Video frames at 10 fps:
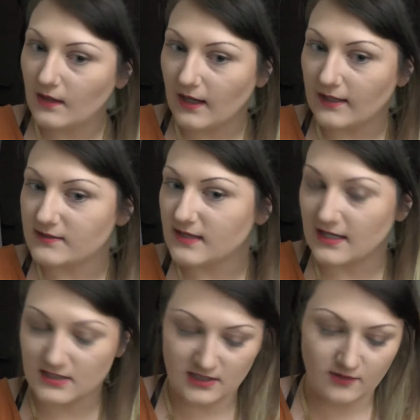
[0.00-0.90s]
And it's
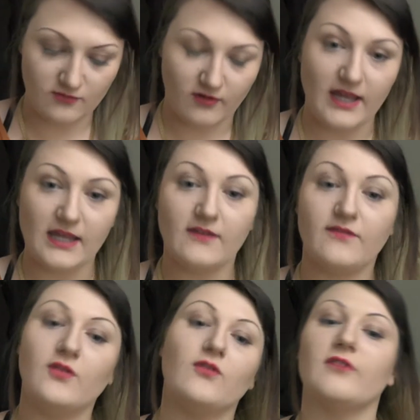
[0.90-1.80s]
actually great if
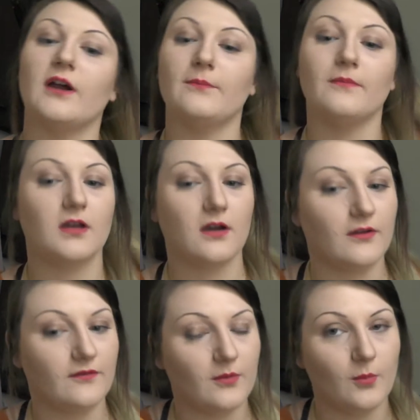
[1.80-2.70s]
you're
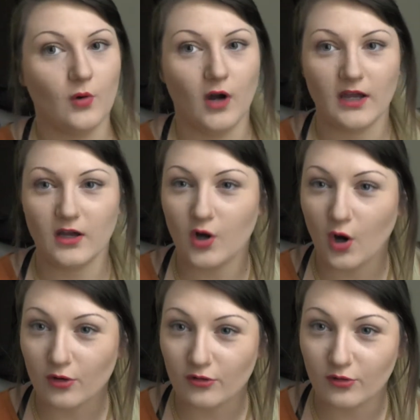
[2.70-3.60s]
going for more like a
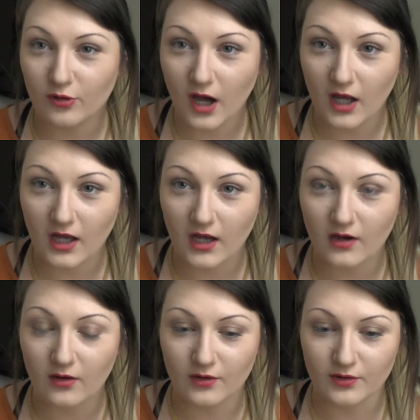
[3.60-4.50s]
coral colour
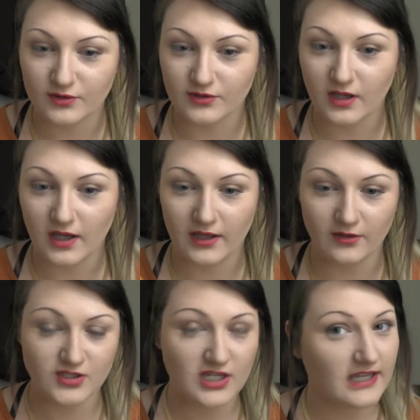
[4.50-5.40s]
on your
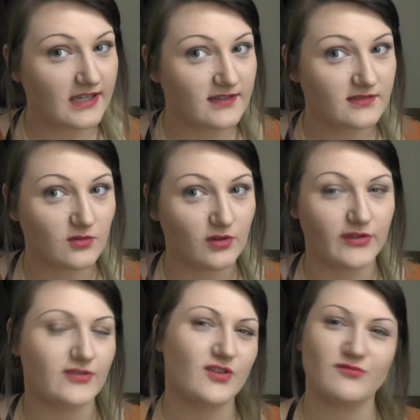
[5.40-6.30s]
cheeks, or
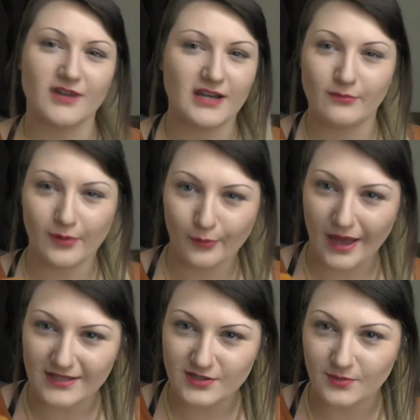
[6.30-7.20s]
you don't really want to
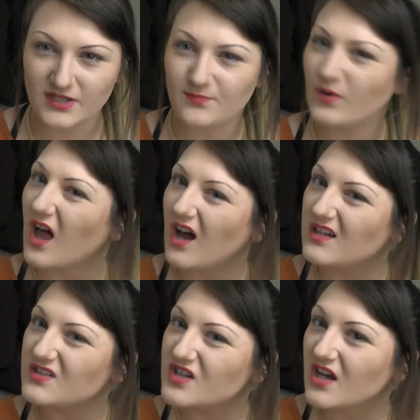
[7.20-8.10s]
wear too much
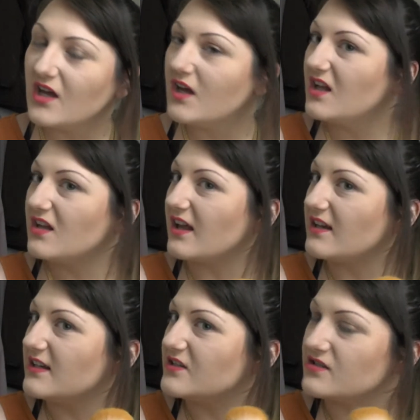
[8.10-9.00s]
blush. Like
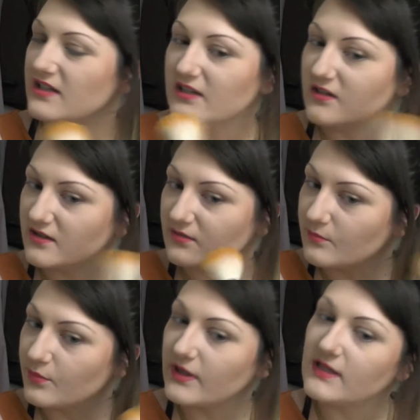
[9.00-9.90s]
literally you can
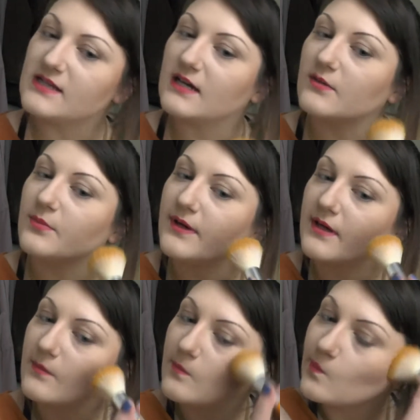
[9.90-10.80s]
bring it down a bit.